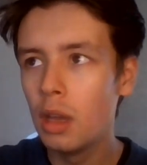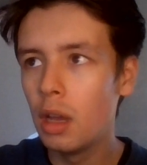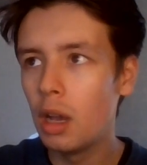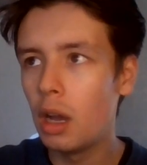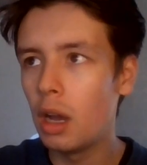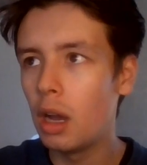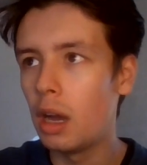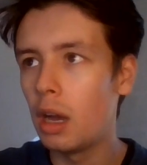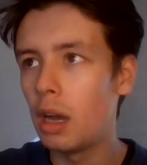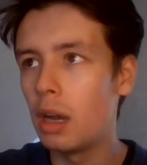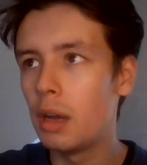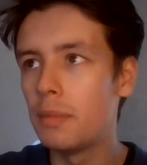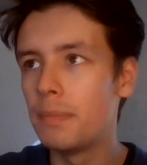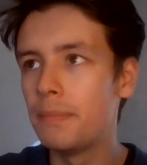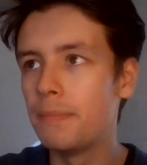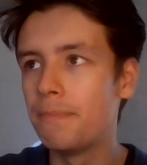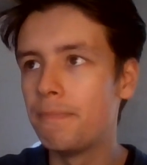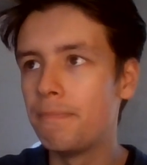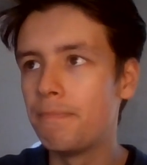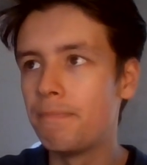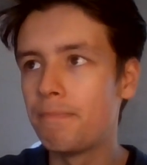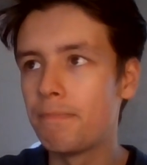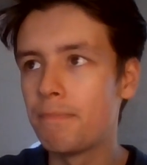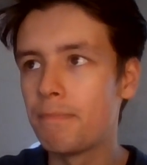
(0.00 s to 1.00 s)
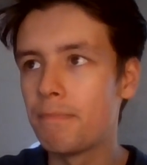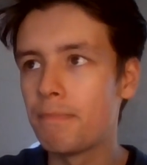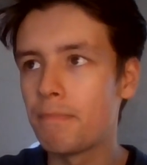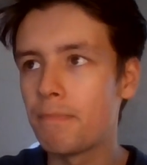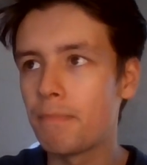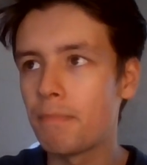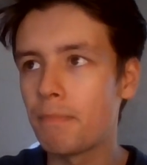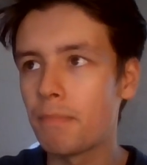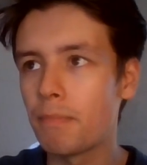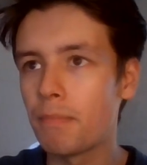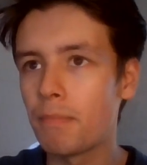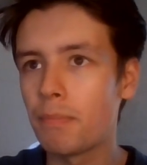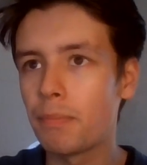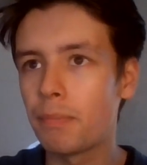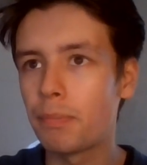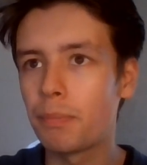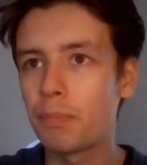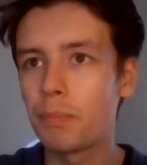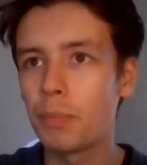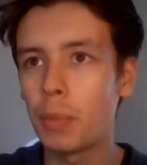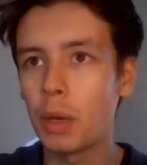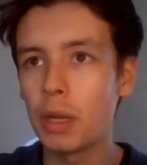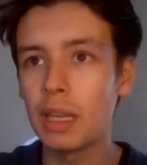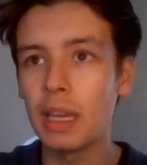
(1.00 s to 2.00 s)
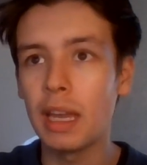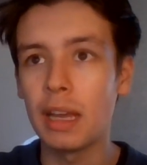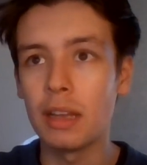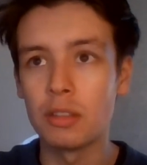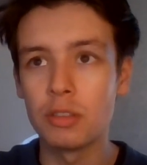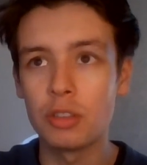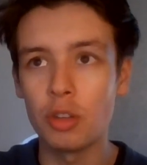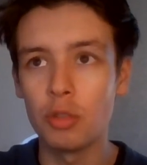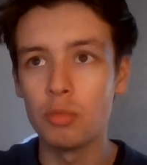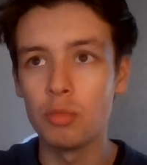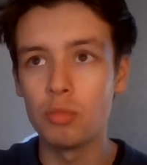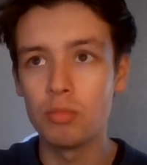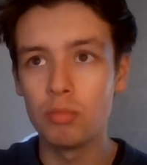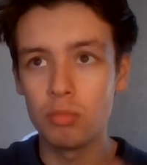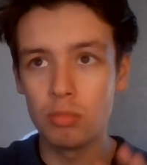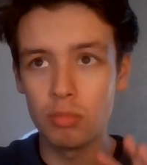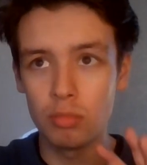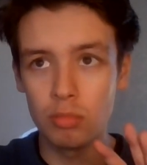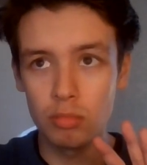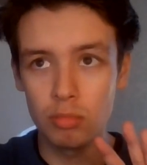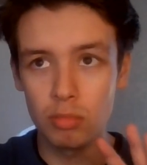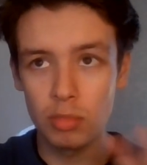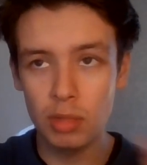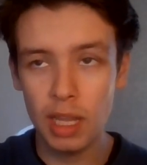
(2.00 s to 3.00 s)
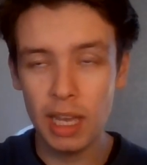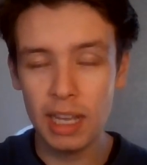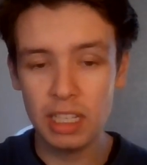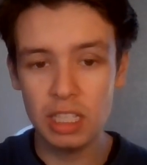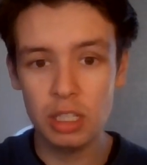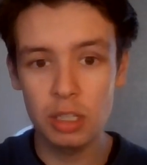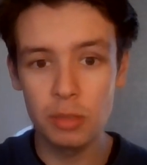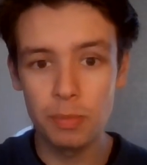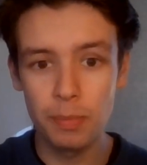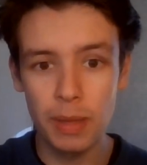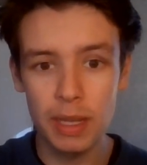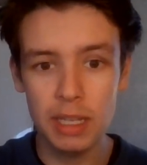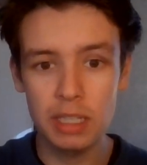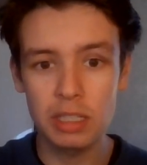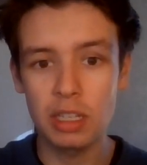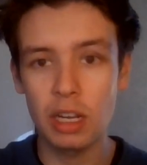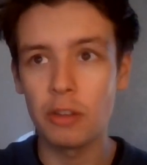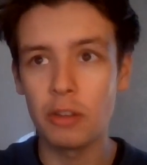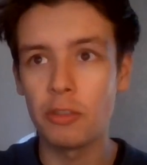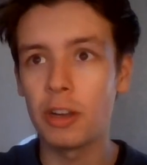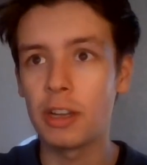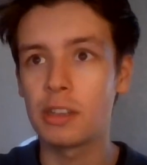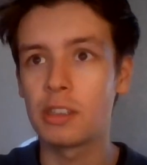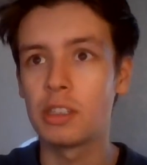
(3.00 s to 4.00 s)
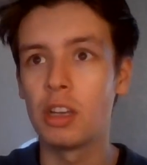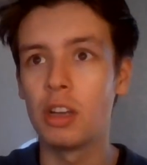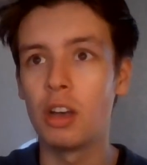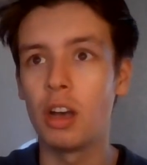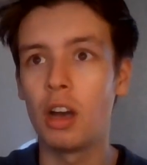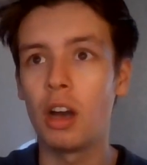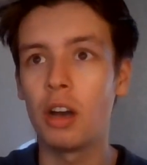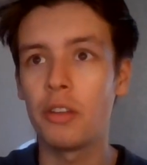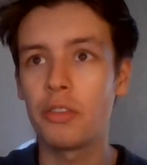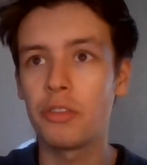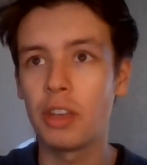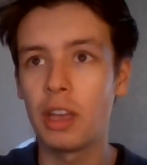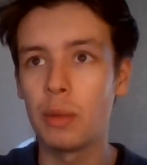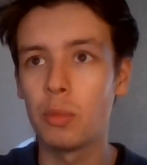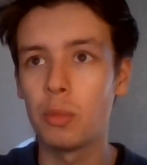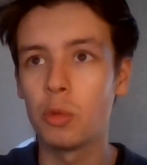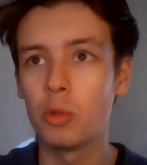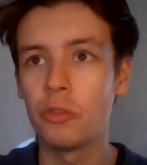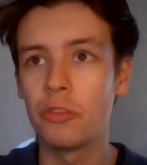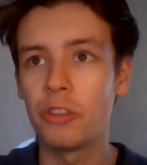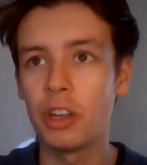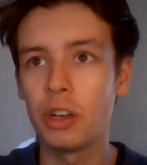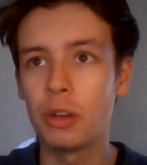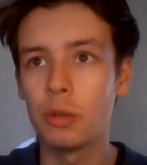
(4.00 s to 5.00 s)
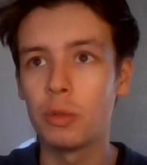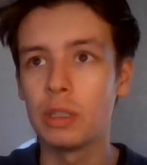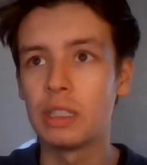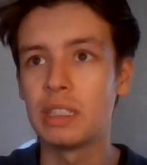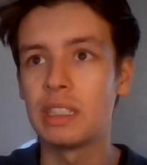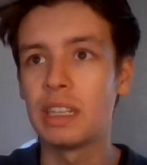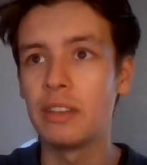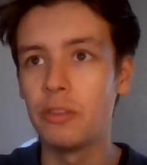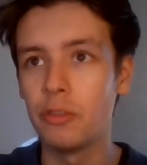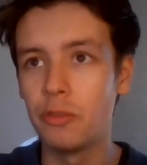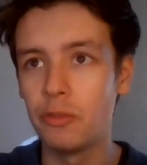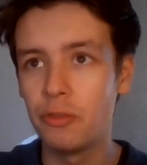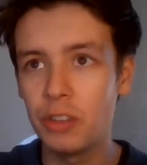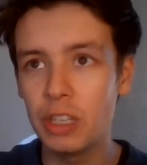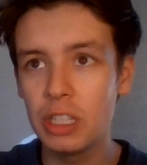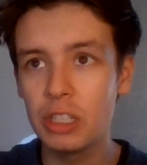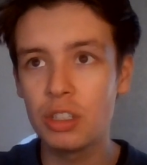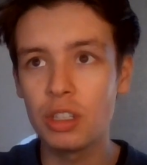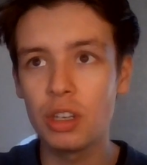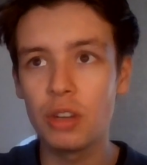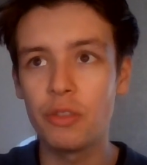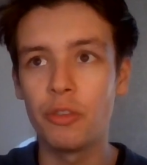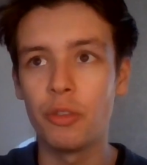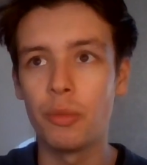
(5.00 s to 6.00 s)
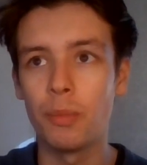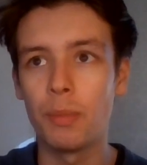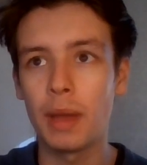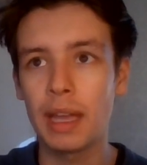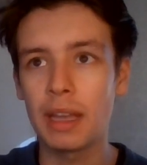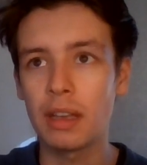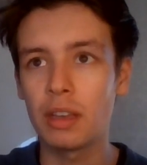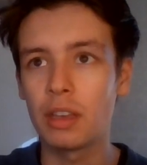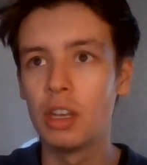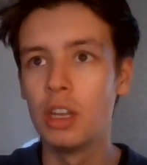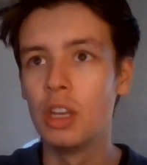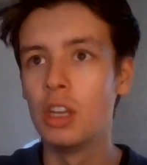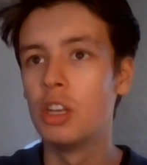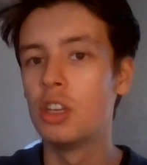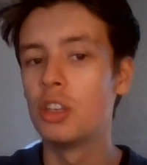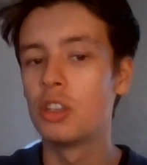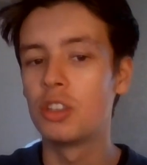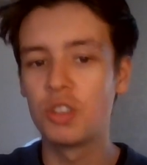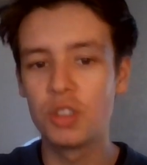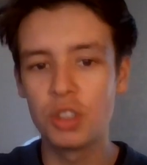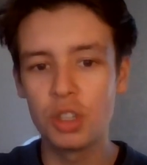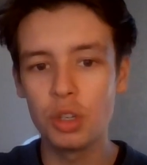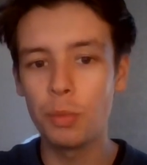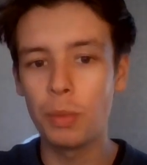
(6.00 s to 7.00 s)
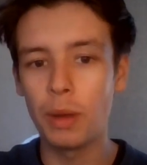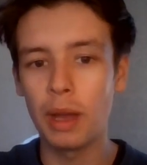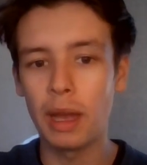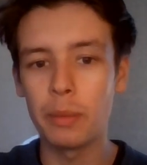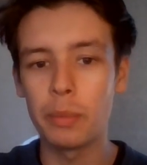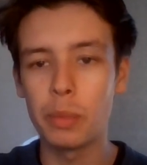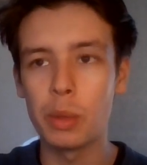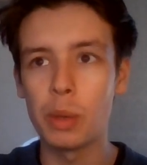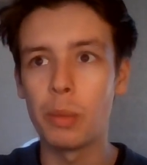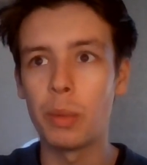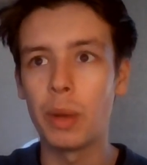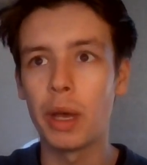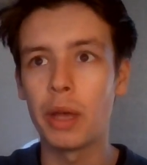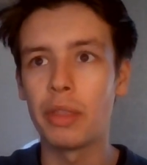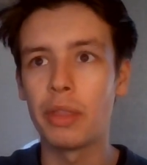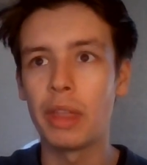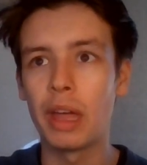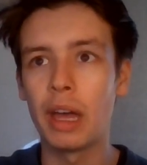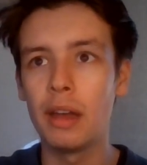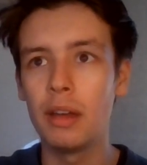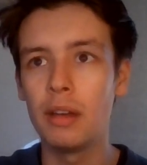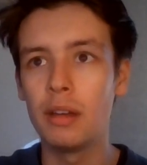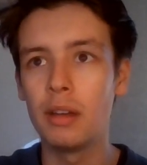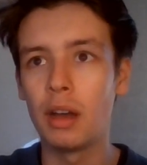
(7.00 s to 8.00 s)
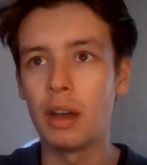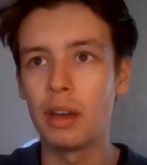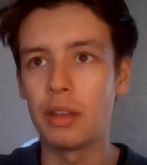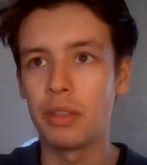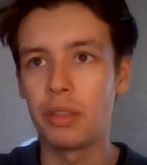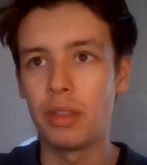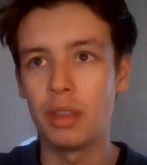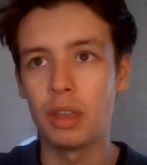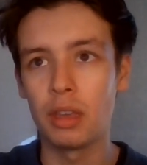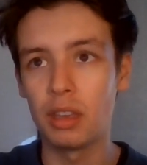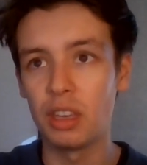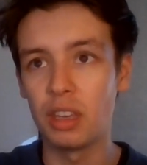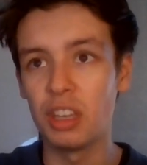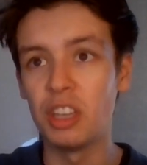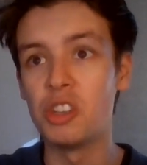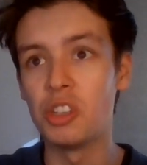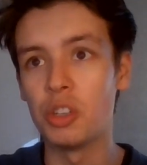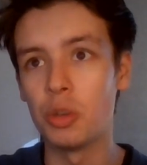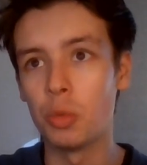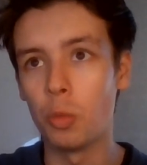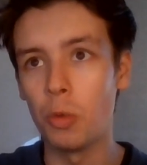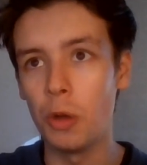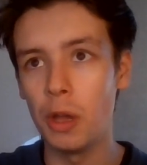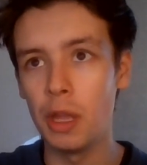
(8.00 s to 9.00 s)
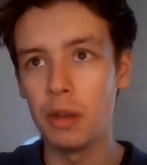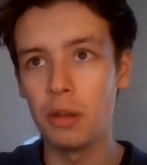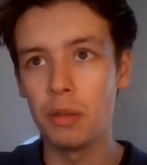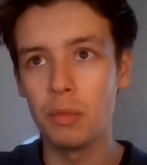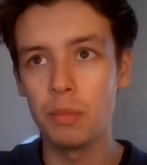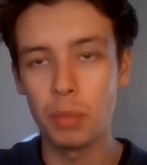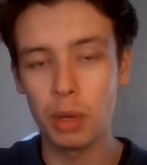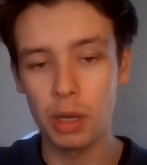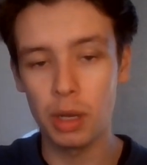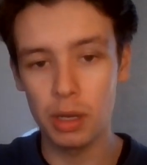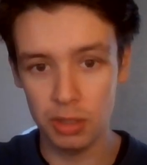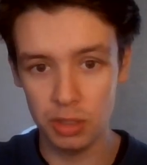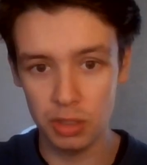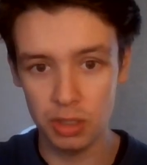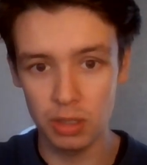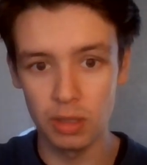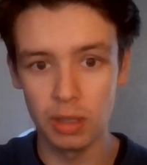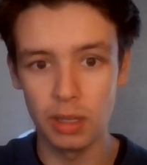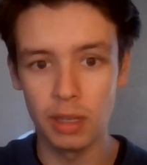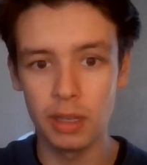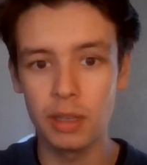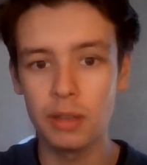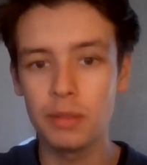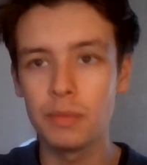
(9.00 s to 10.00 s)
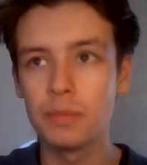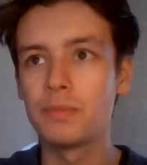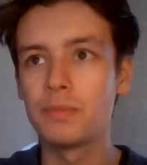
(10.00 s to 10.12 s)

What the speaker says: But yeah, so next Best Director after Emerald Fennell is David Fincher for Mank. Super happy about that. I think he should win, personally.